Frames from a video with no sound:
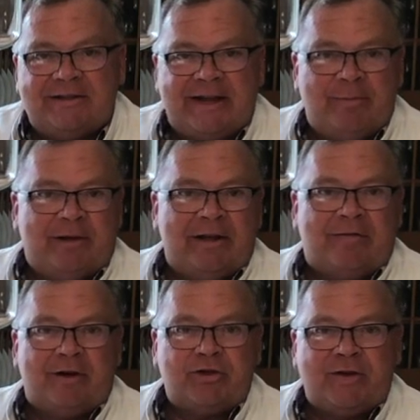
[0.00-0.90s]
assembly
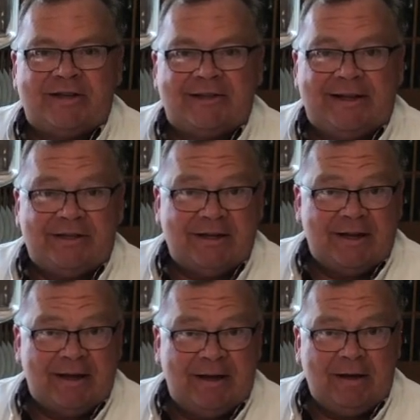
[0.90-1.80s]
of our tres leche
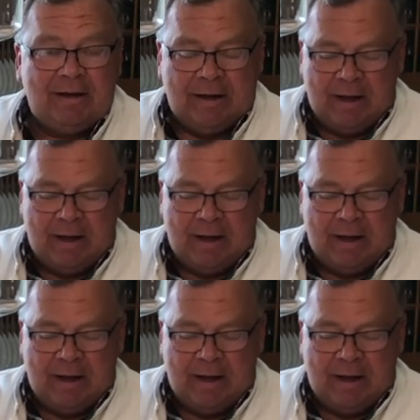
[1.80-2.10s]
cake.